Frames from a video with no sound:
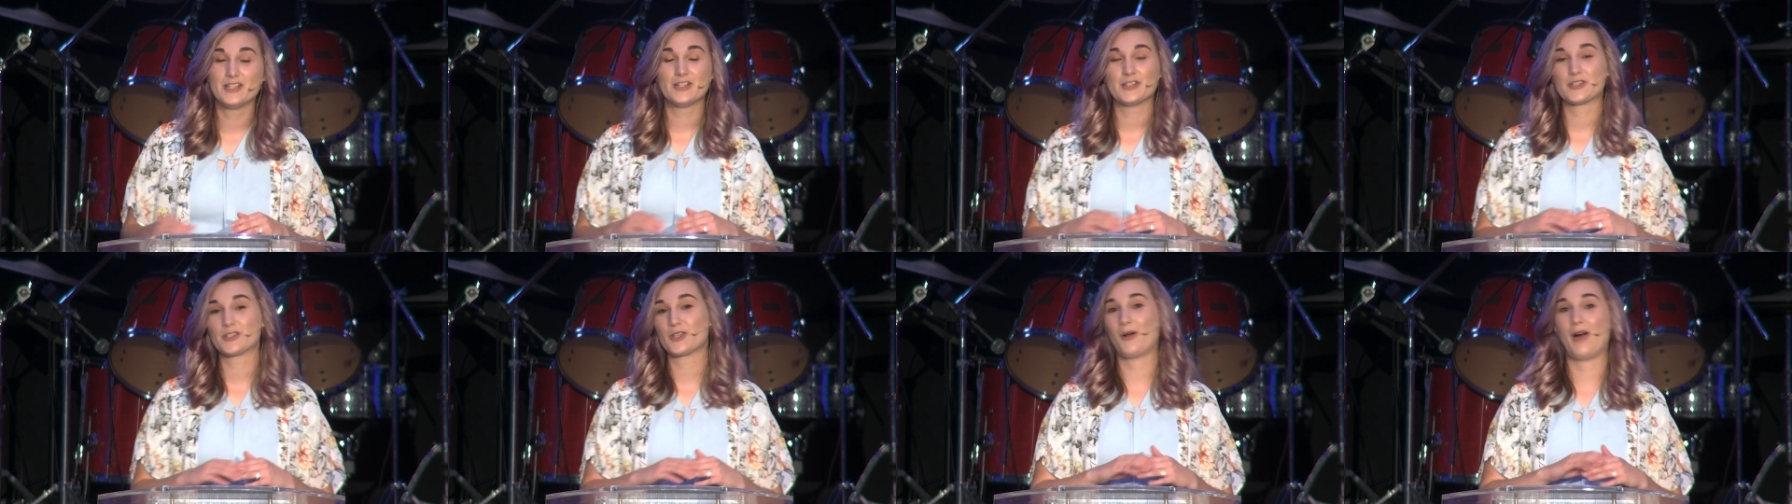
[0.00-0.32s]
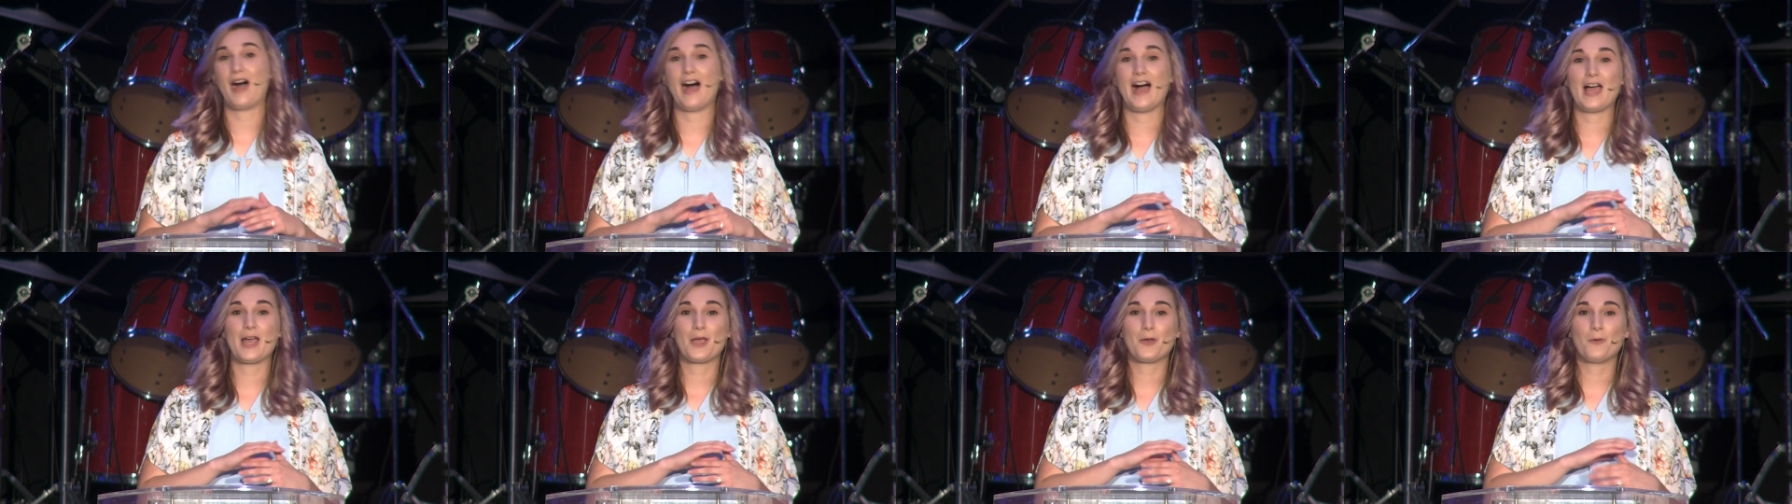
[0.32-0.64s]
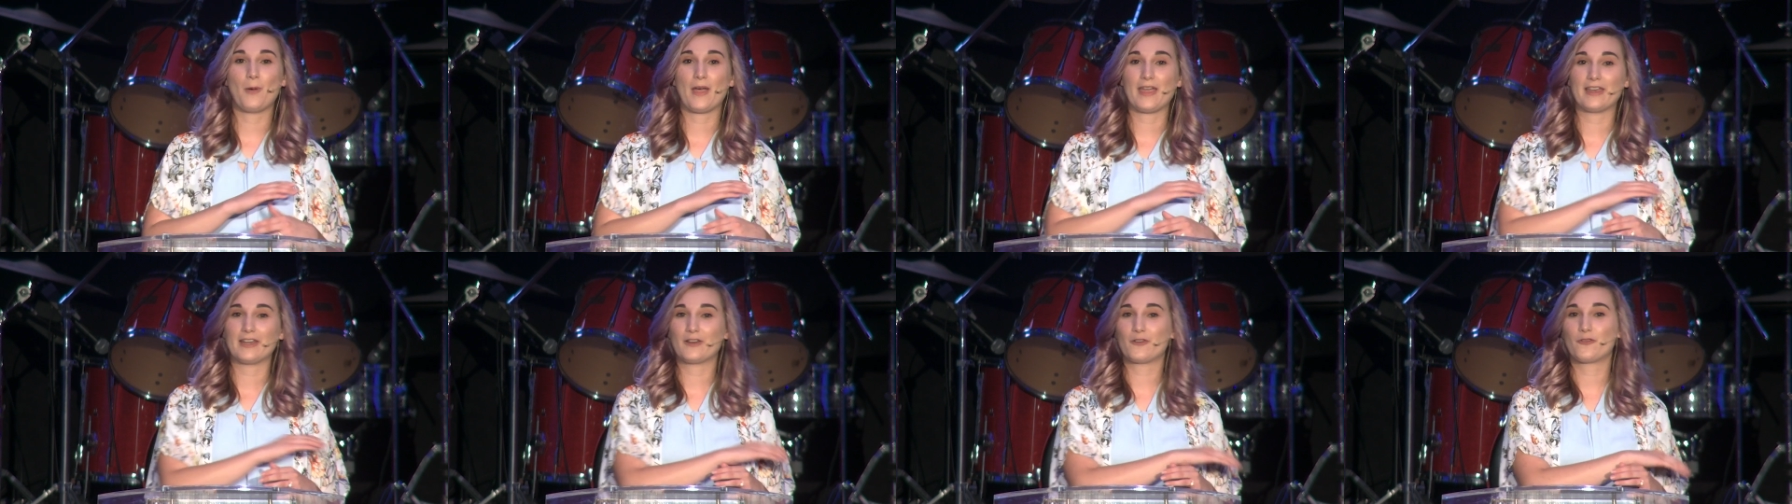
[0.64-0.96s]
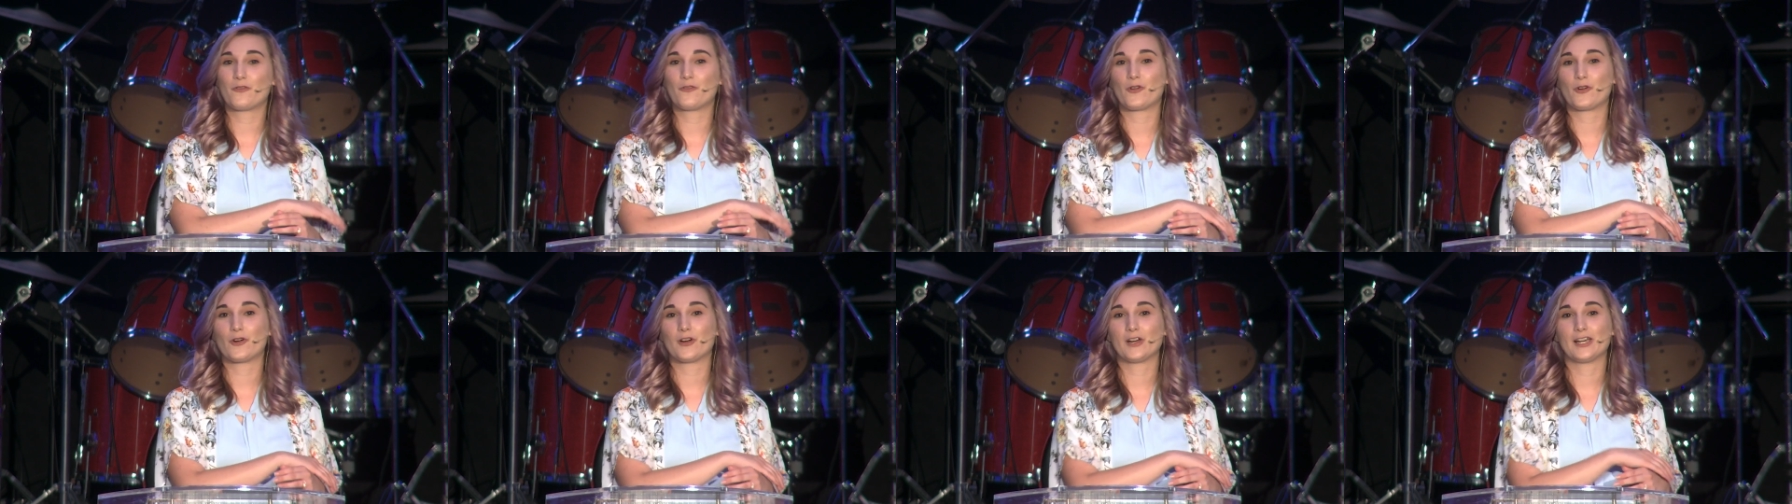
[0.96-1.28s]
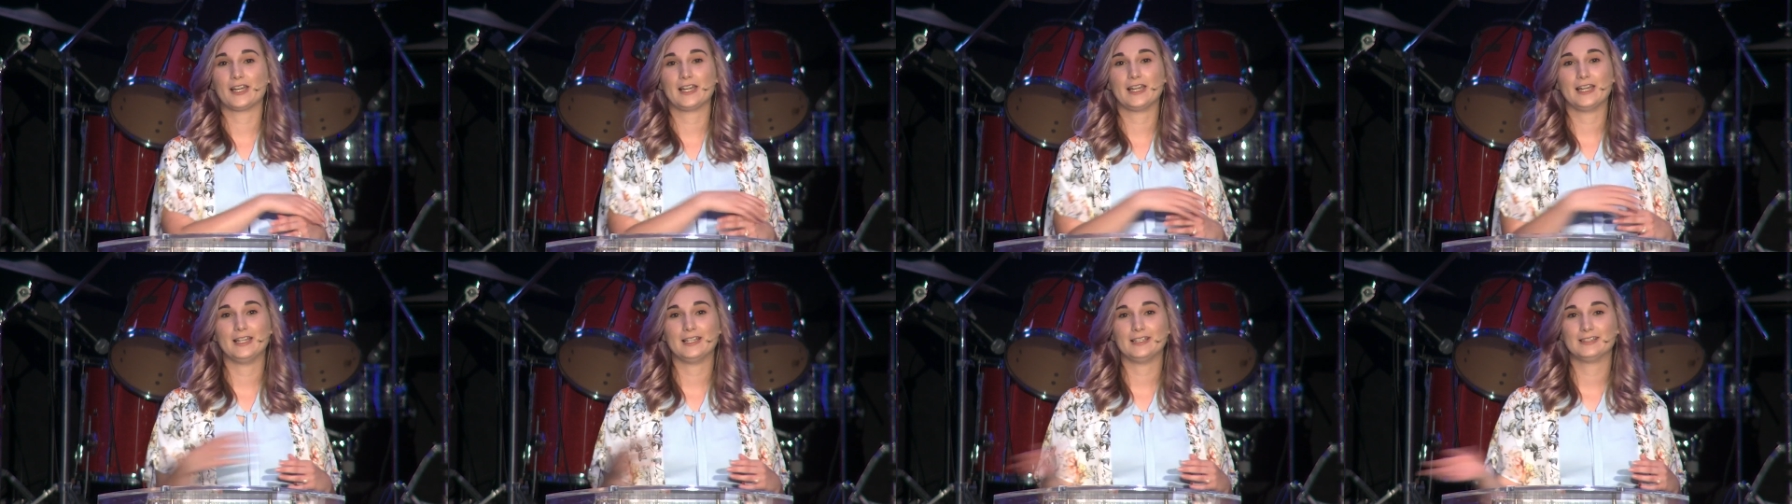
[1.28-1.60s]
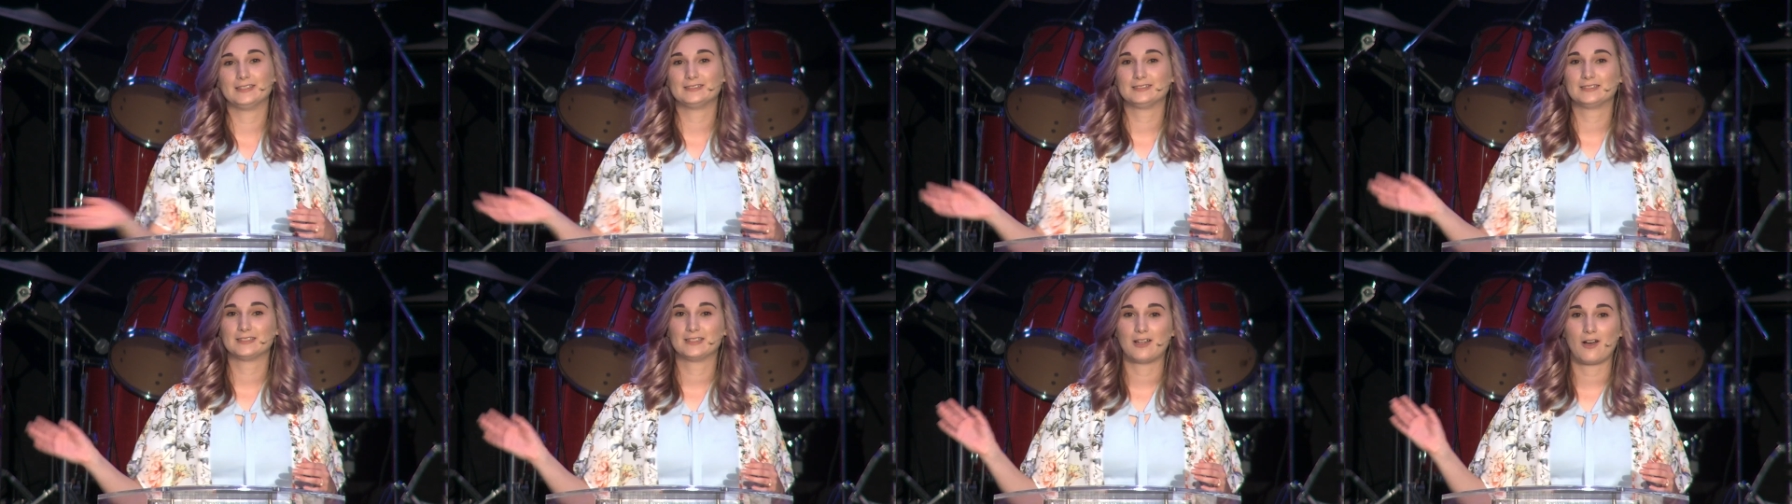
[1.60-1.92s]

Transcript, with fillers: So I waited for it